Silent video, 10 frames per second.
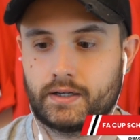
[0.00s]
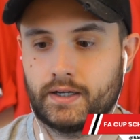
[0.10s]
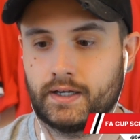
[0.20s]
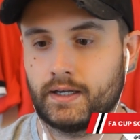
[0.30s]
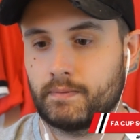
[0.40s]

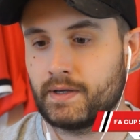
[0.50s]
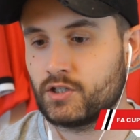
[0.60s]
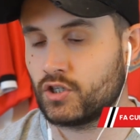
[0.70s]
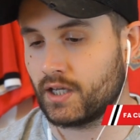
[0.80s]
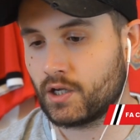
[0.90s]
Uh, make
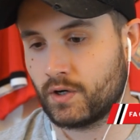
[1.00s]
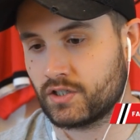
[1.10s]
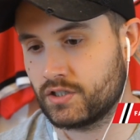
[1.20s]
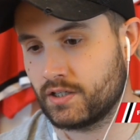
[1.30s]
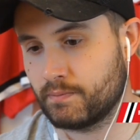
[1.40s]
sure you get your
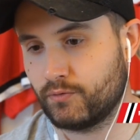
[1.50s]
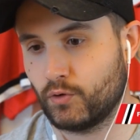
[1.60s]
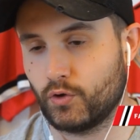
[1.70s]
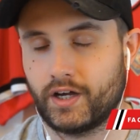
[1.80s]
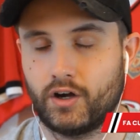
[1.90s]
questions in
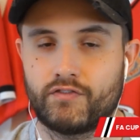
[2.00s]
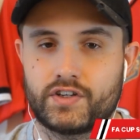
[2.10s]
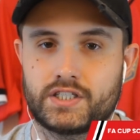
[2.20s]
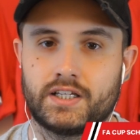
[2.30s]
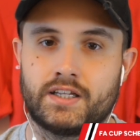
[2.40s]
before that,
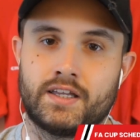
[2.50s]
obviously.